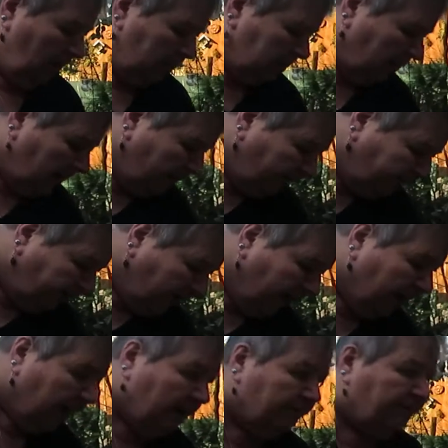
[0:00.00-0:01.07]
So if you
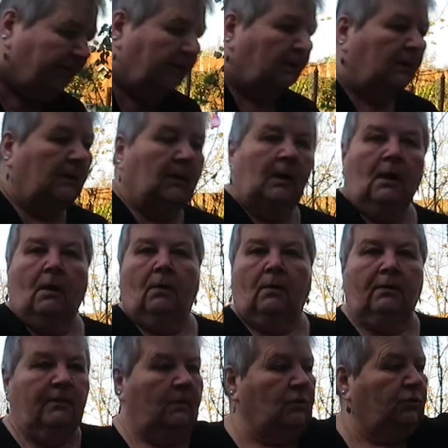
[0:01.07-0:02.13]
have one
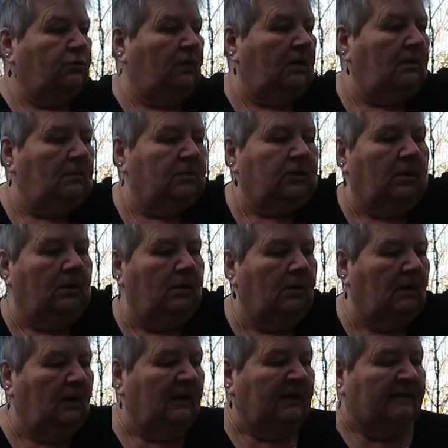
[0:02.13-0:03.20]
of those drills,
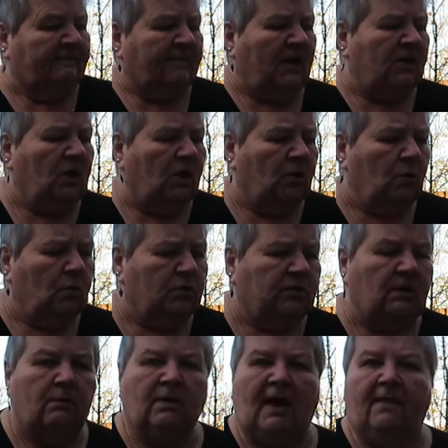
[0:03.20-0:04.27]
then you can
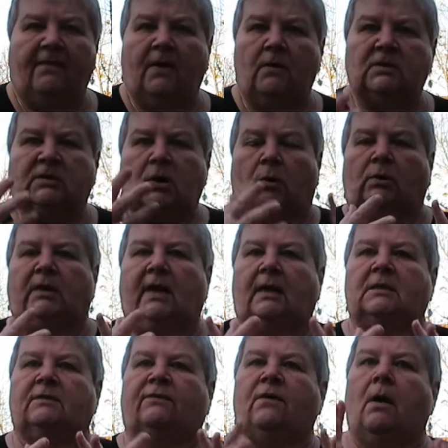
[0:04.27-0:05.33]
also get those salt
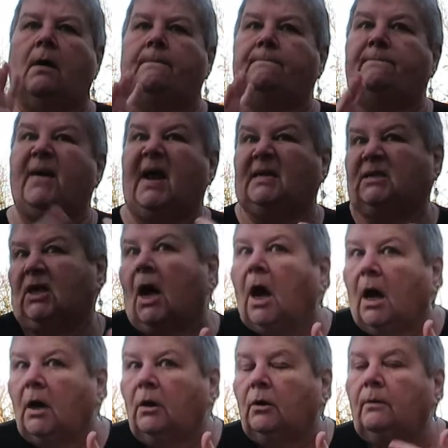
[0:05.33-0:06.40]
licks from Pets at
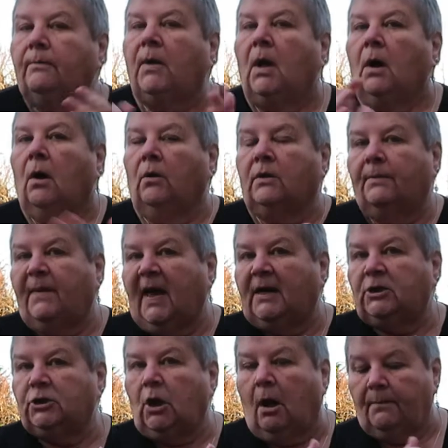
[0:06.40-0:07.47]
Home or the
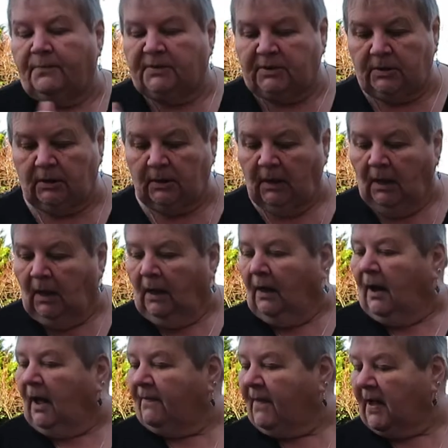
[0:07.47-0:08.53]
pet shops,
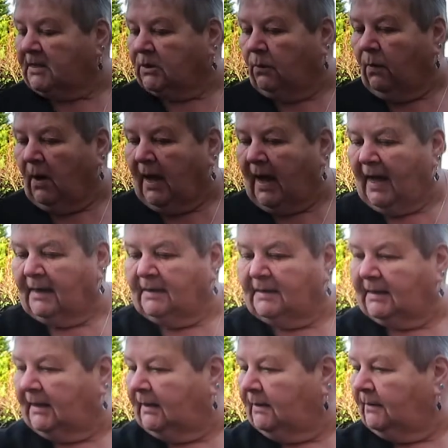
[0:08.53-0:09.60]
and that's quite
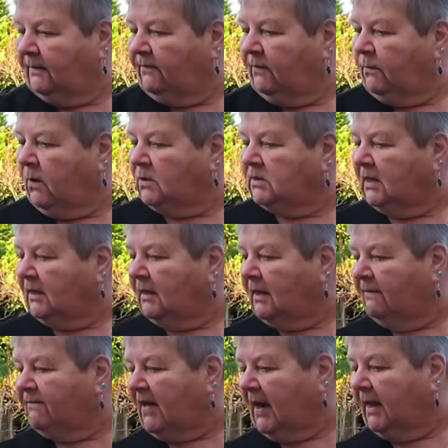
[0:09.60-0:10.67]
handy if you want to
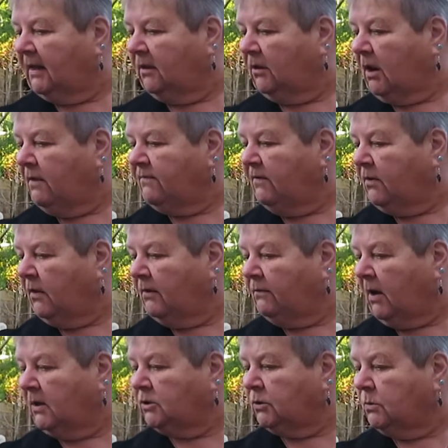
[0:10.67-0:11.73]
give that a little go, if you've got the
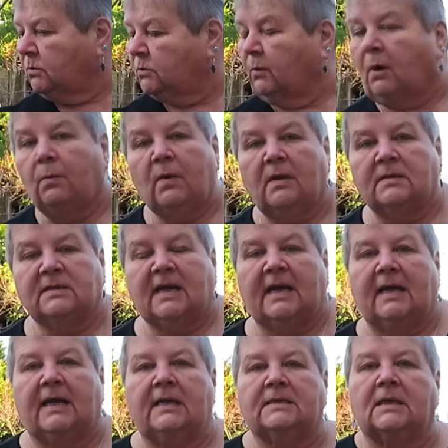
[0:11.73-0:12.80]
right tools. What I will
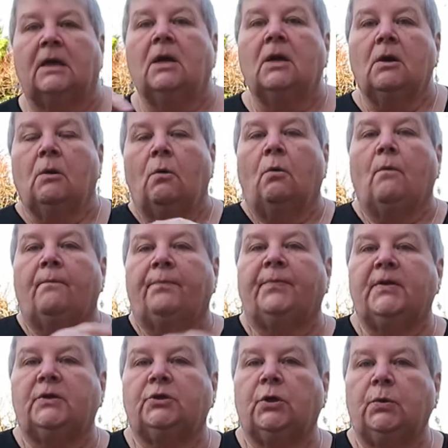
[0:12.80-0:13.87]
say is
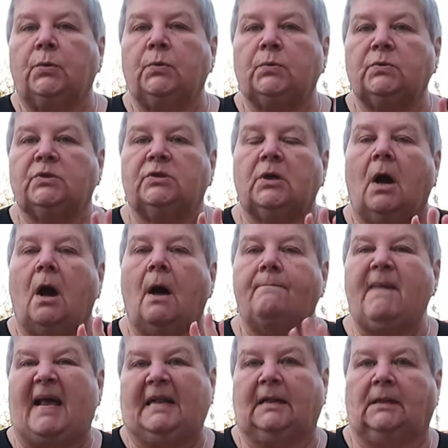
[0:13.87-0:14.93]
the tools are
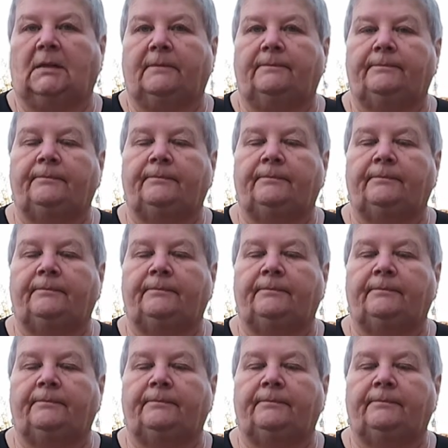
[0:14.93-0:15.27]
metal.